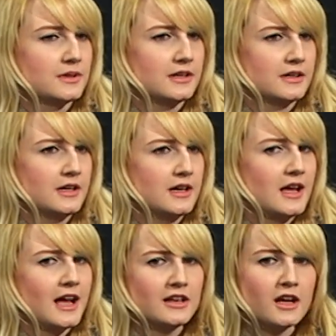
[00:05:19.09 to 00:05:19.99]
And
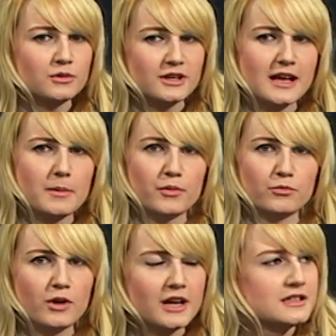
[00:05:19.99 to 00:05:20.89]
not only that, but
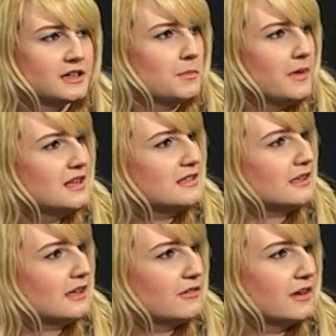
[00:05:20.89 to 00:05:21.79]
writing
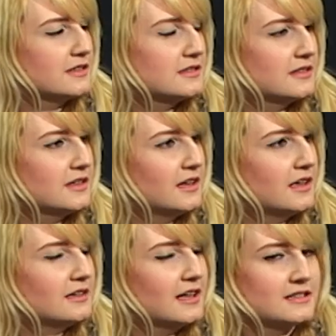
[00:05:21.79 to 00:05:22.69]
amazing lyrics. That's